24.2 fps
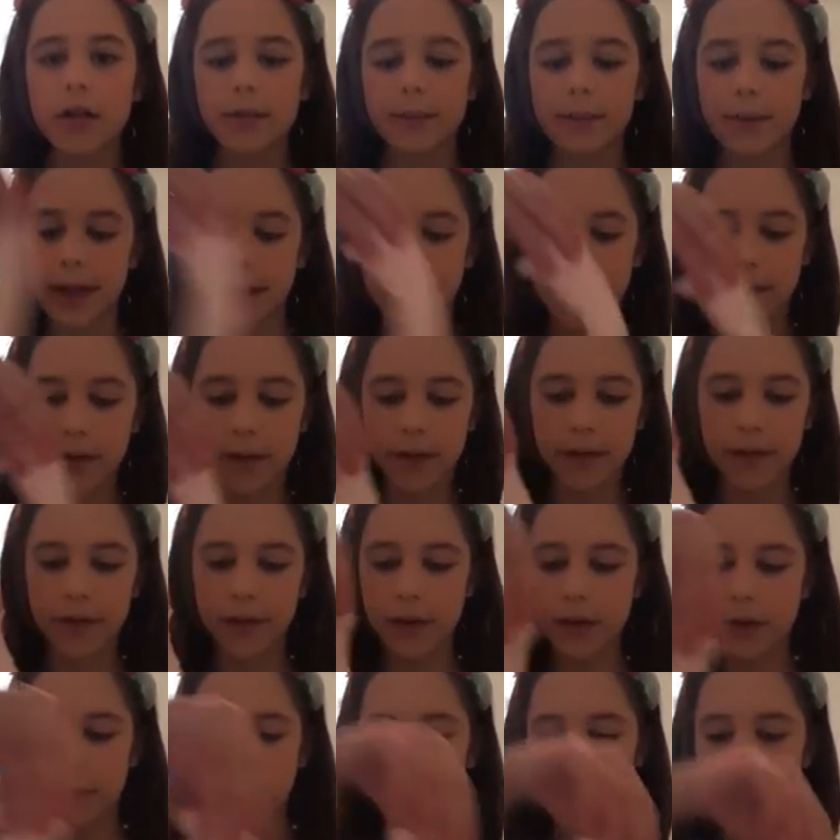but it's
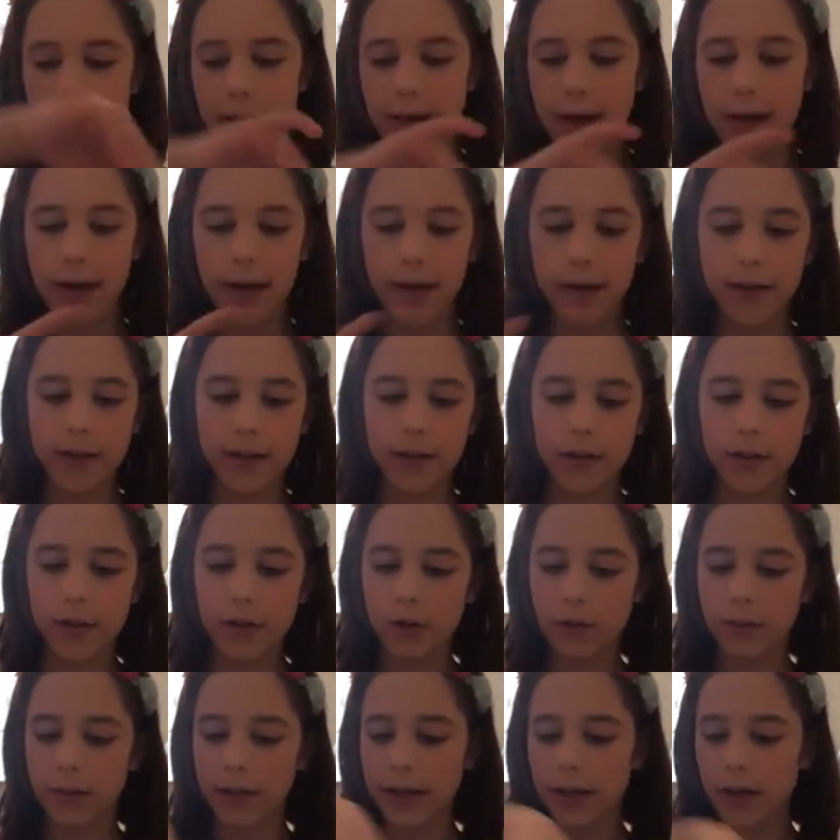also not
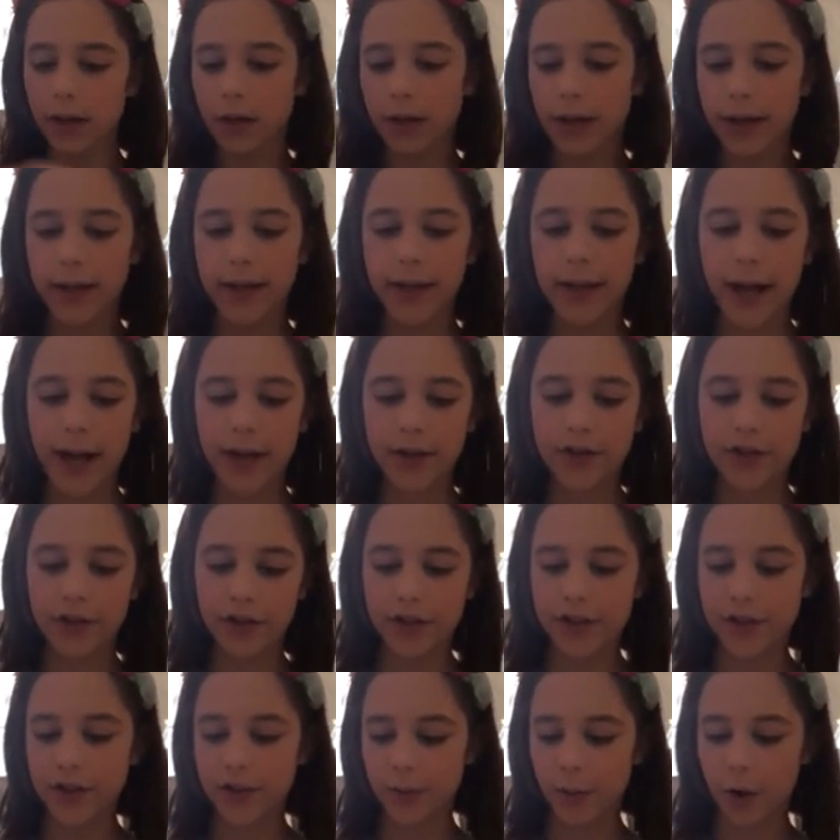too little. I can
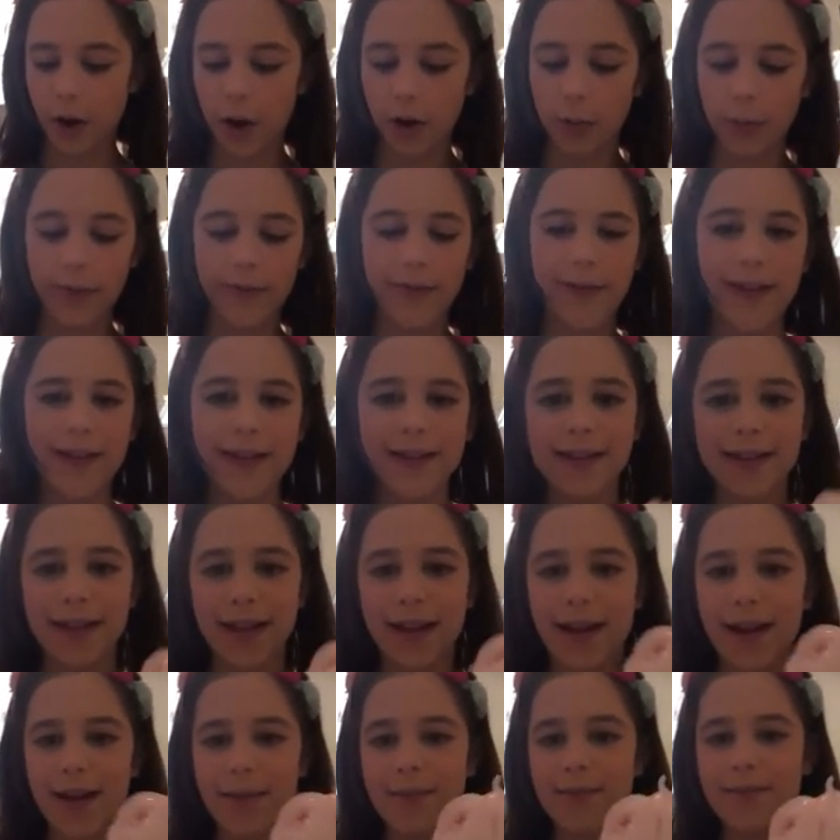actually swirl with this
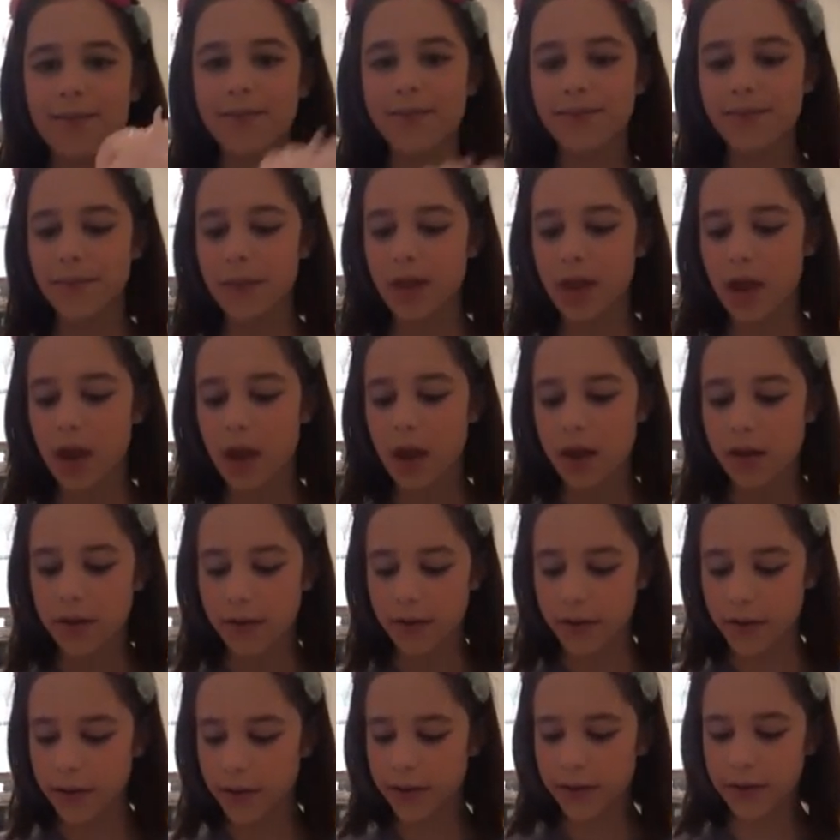slime.
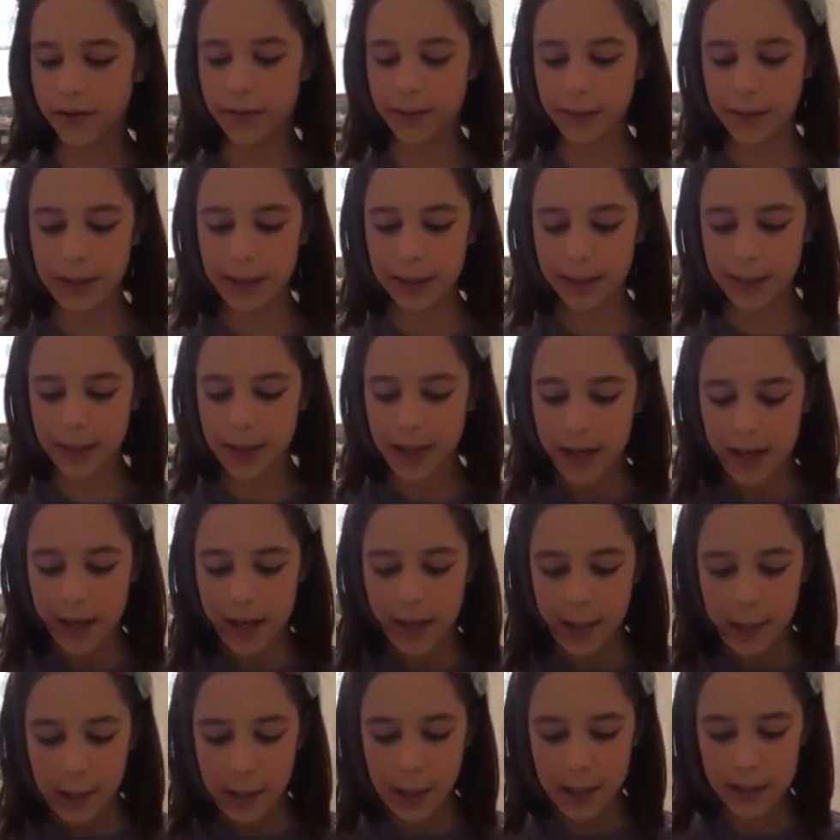There's some
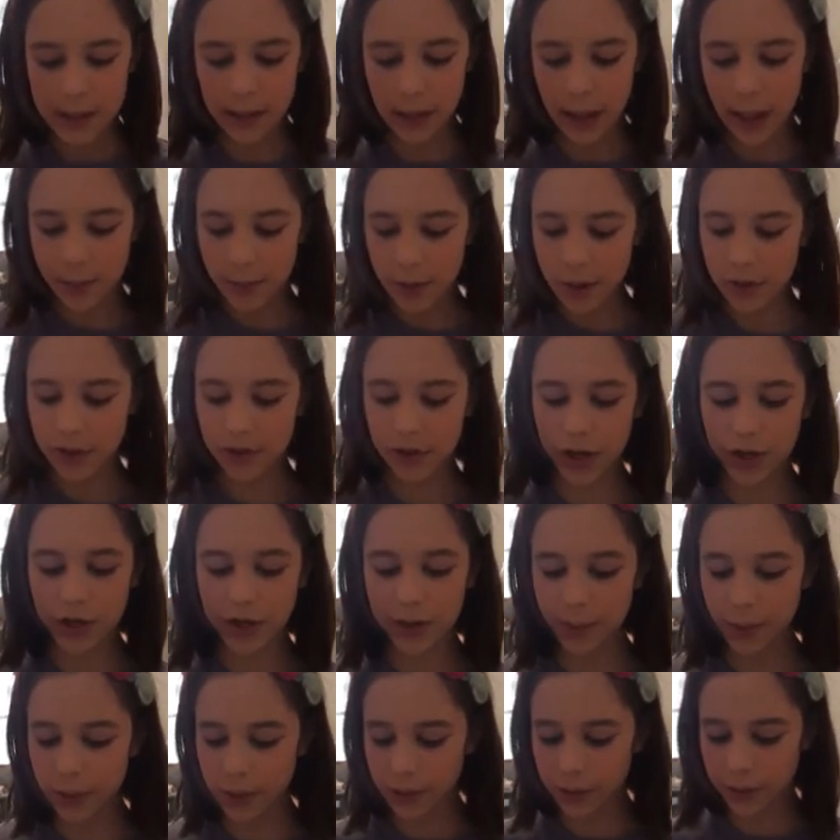it's a lot more
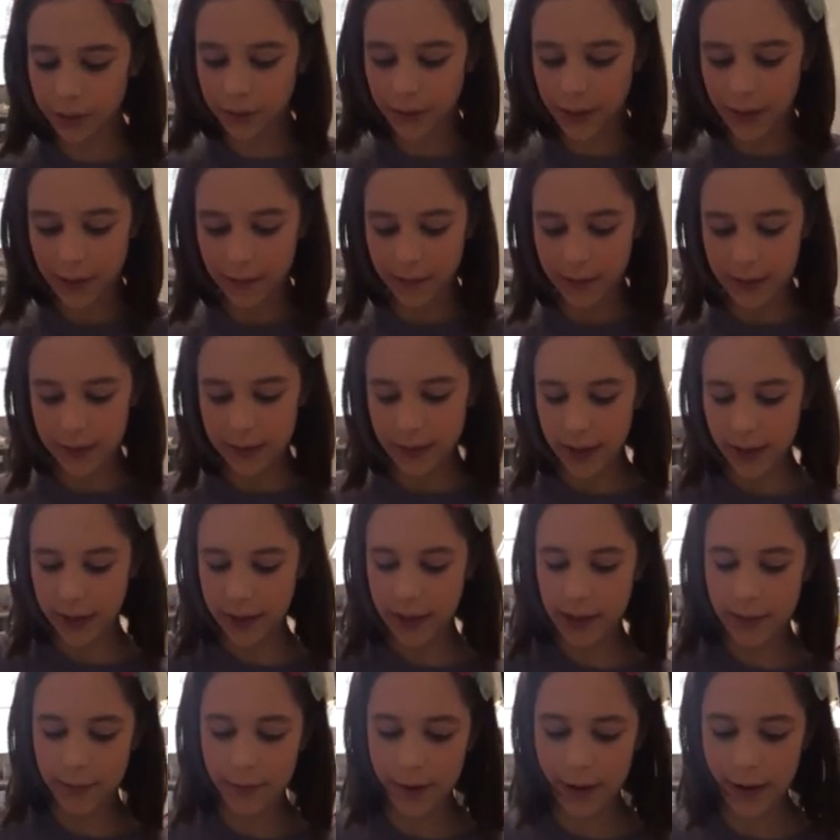stretchable than the
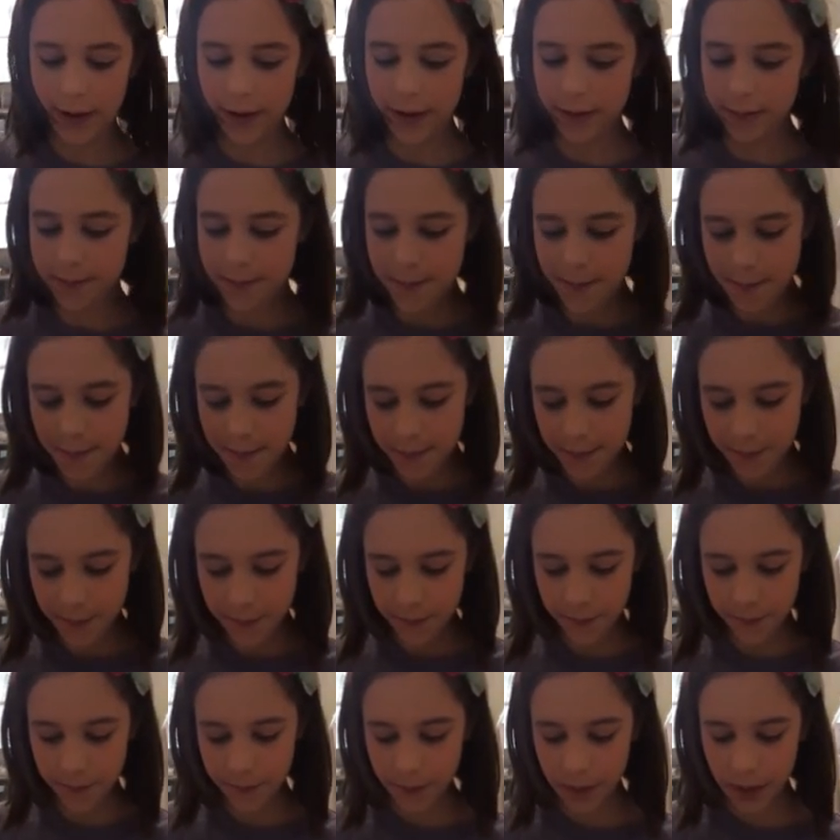tiny one.
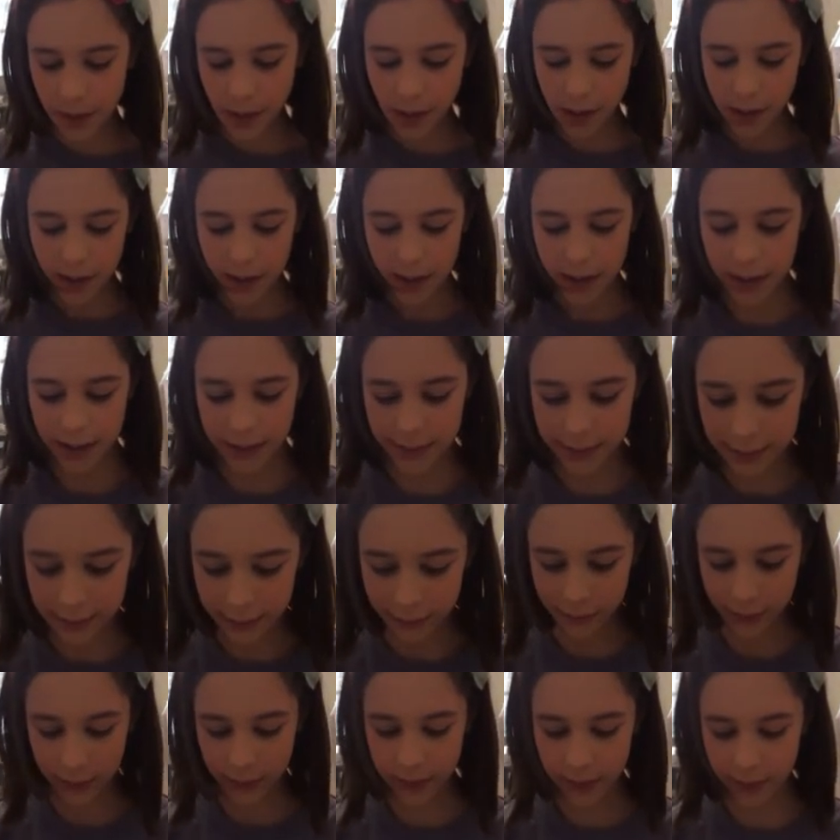It's
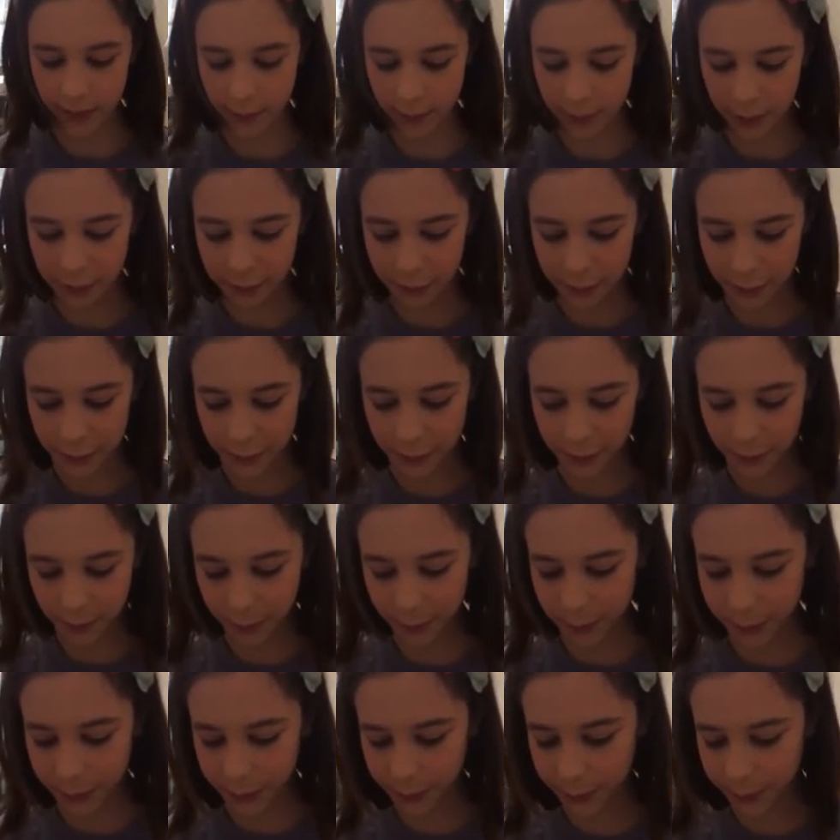definitely a lot more
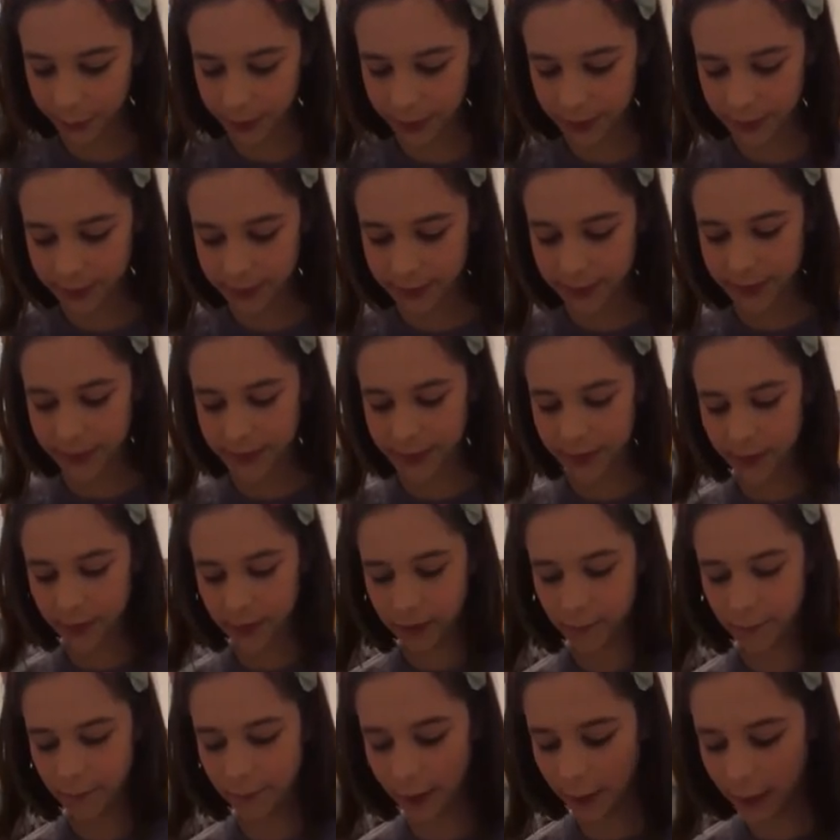pokeable, but it's still
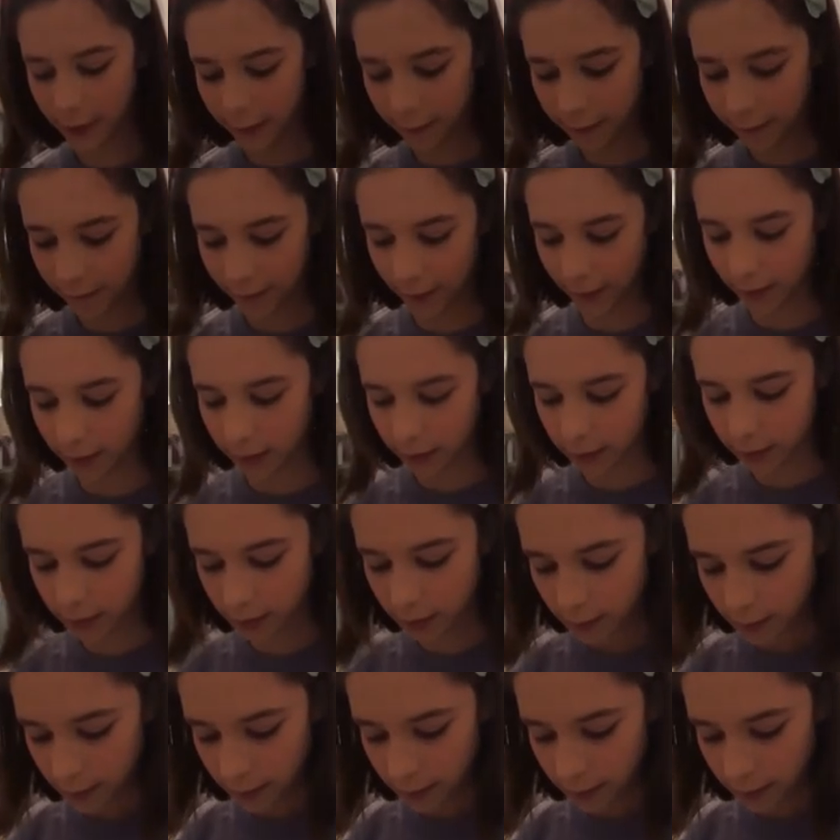very thick